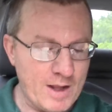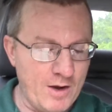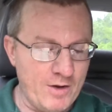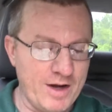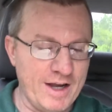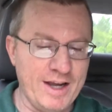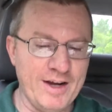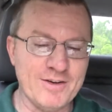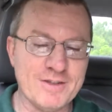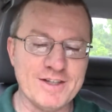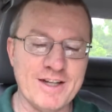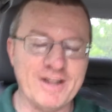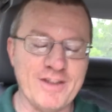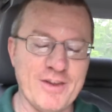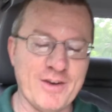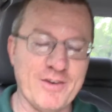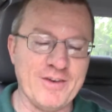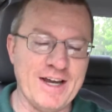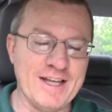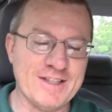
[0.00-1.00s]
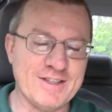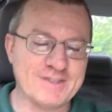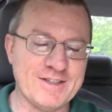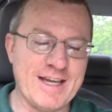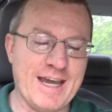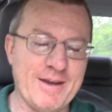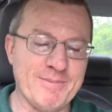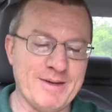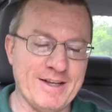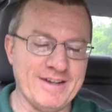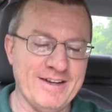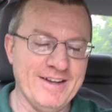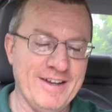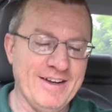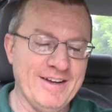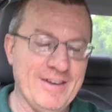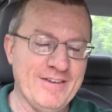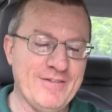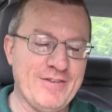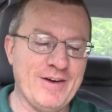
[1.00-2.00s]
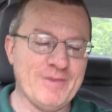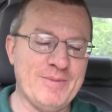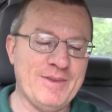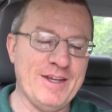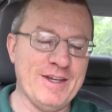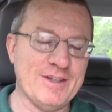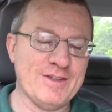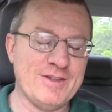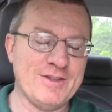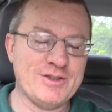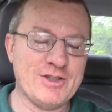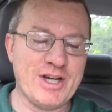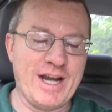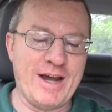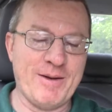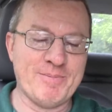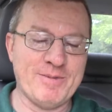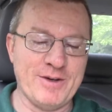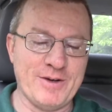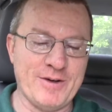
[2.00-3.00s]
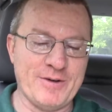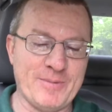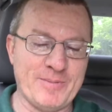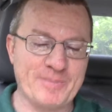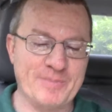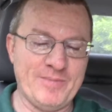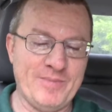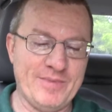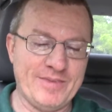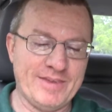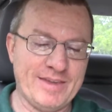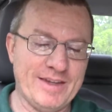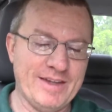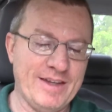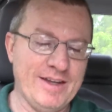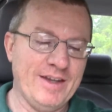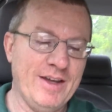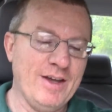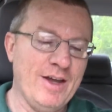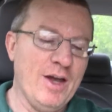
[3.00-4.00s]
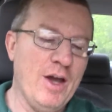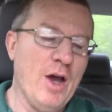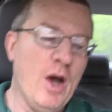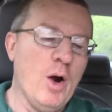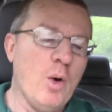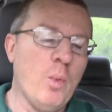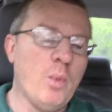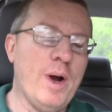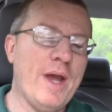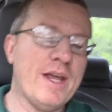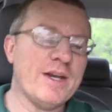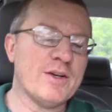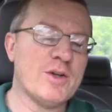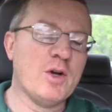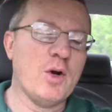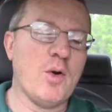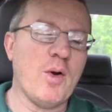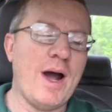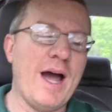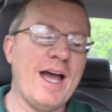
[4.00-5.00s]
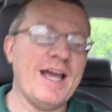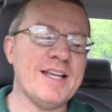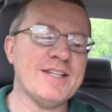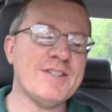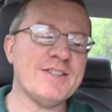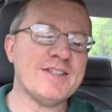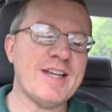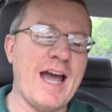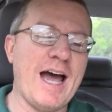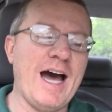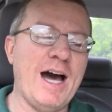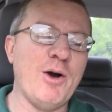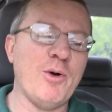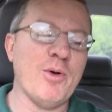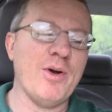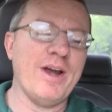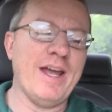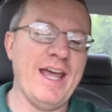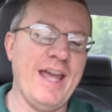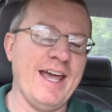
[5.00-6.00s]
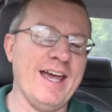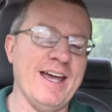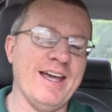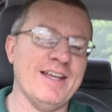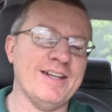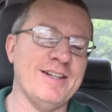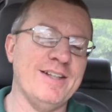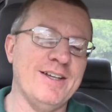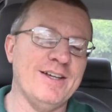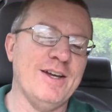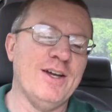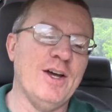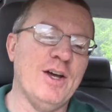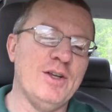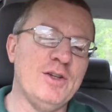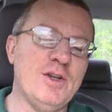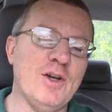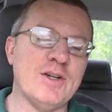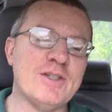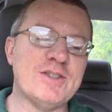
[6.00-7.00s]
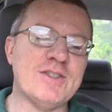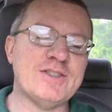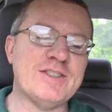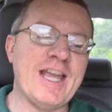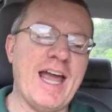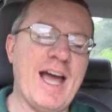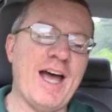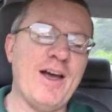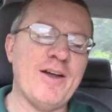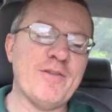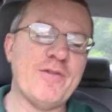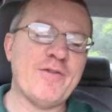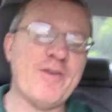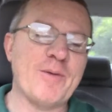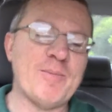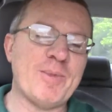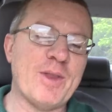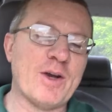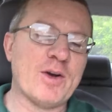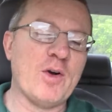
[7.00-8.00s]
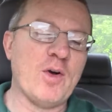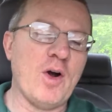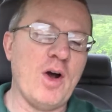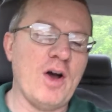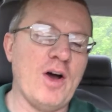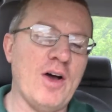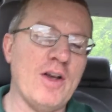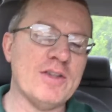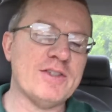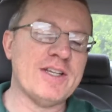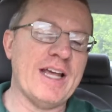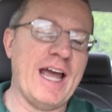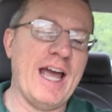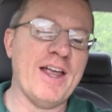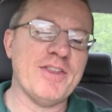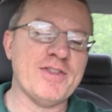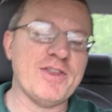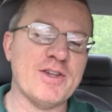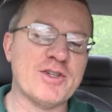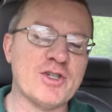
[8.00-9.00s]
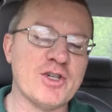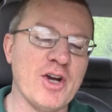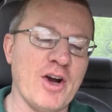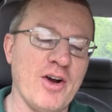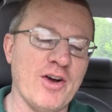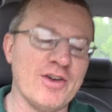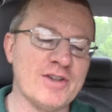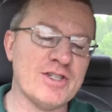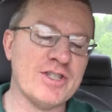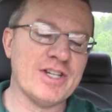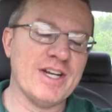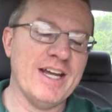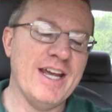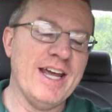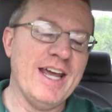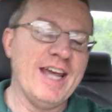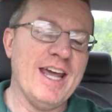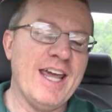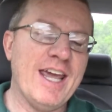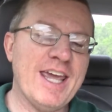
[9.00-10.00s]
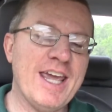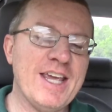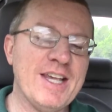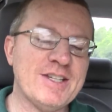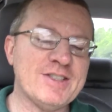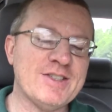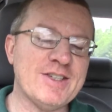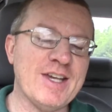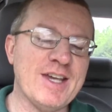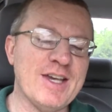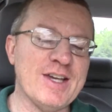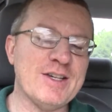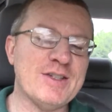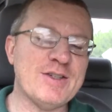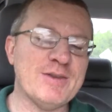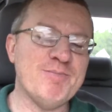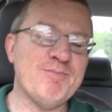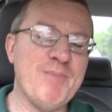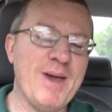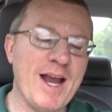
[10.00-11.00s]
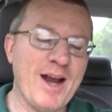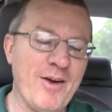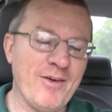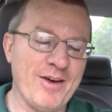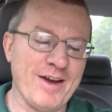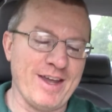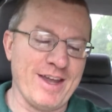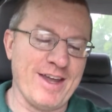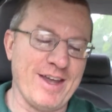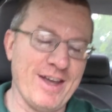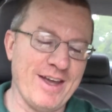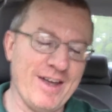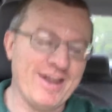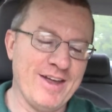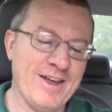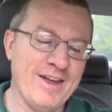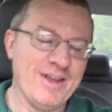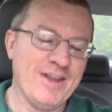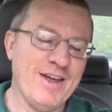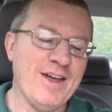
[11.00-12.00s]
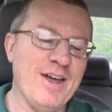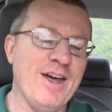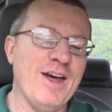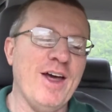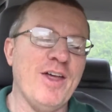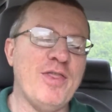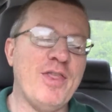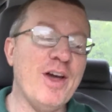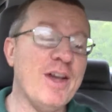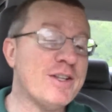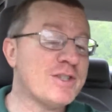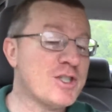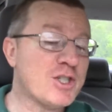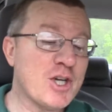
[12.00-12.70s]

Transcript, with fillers: Okay, here's another great statement from this chapter. When Christ, our head, looks down from the cross at the church, he sees Mary. The